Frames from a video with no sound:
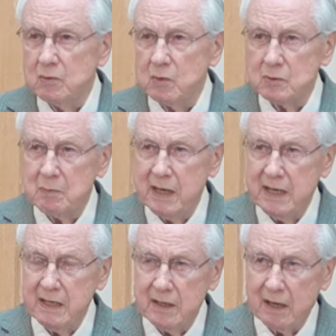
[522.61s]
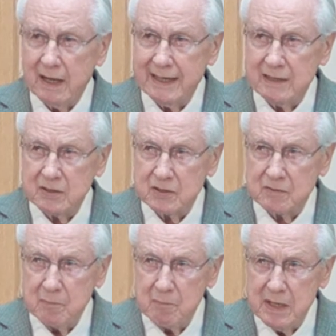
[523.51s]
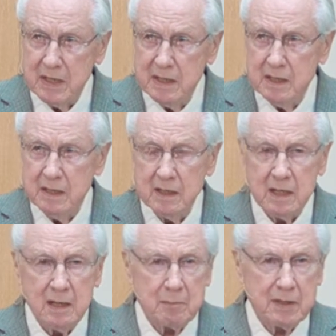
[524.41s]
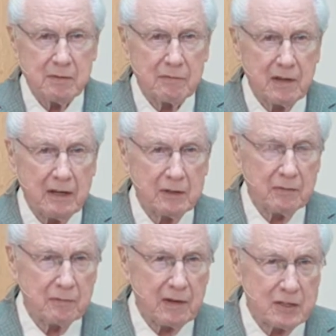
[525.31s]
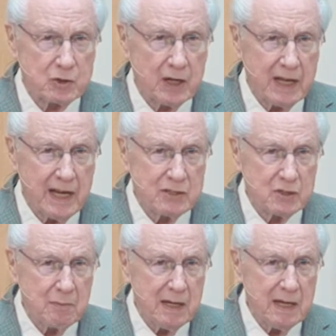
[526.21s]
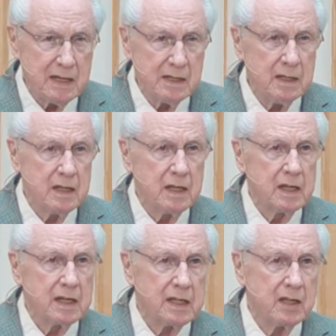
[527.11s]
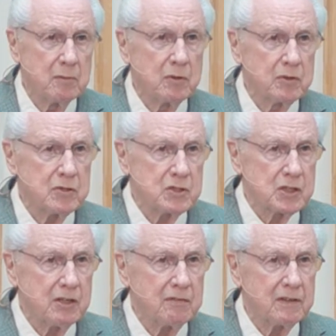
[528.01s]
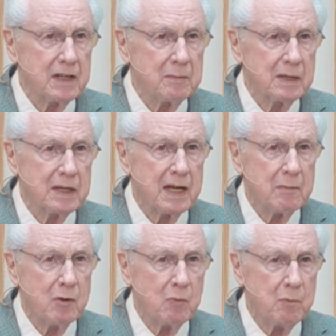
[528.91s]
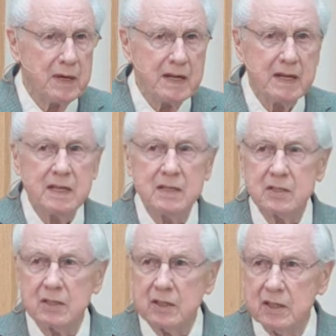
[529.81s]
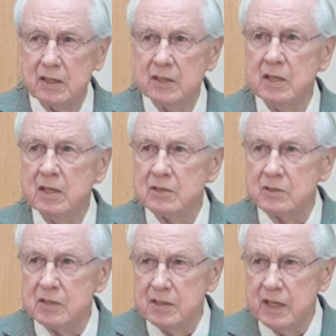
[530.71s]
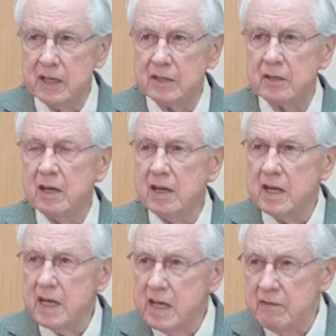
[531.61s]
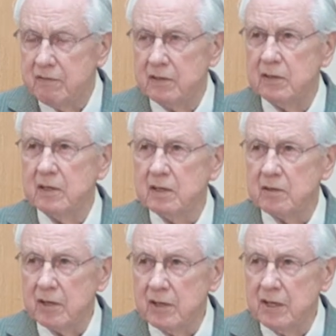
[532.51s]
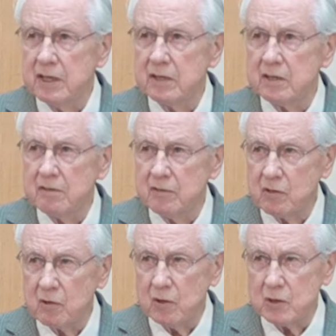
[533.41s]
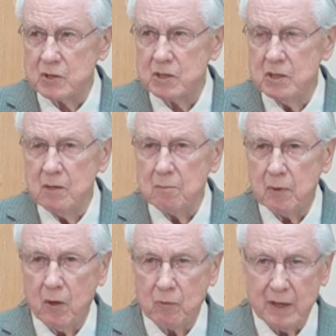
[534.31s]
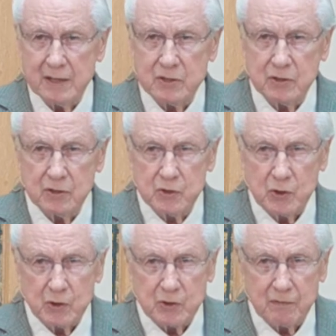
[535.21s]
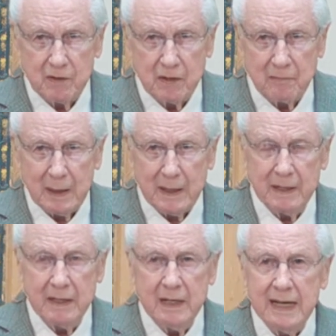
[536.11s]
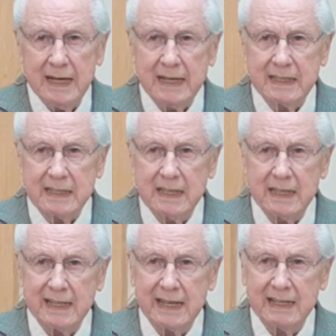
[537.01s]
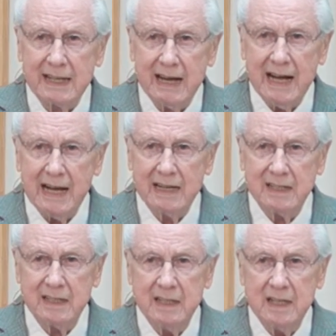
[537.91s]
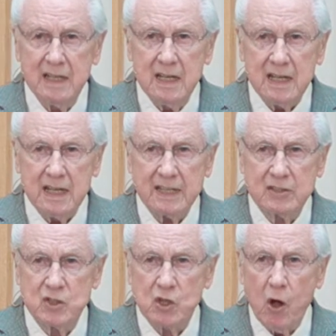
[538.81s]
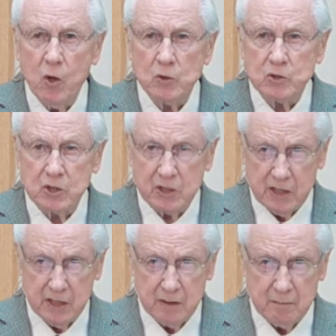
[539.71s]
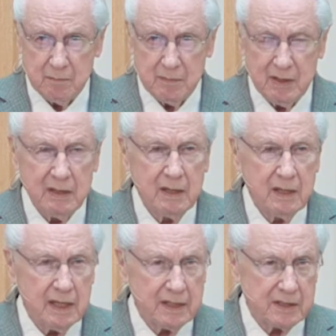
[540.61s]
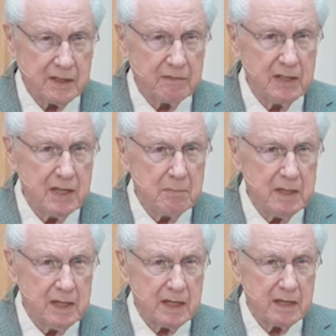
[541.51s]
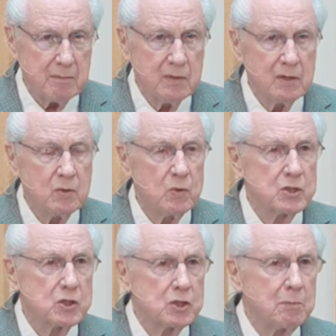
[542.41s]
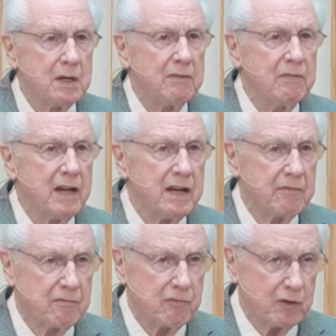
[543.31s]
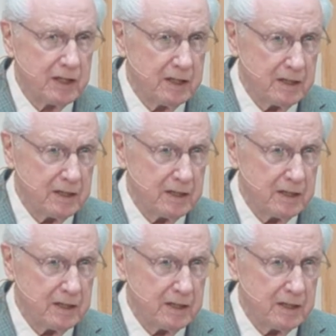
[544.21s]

was made in the likeness of men, being found in fashion as a man, he humbled himself and became obedient unto death, even the death of the cross, Paul writes to the church at Philippi. And God hath highly exalted him and given him a name which is above every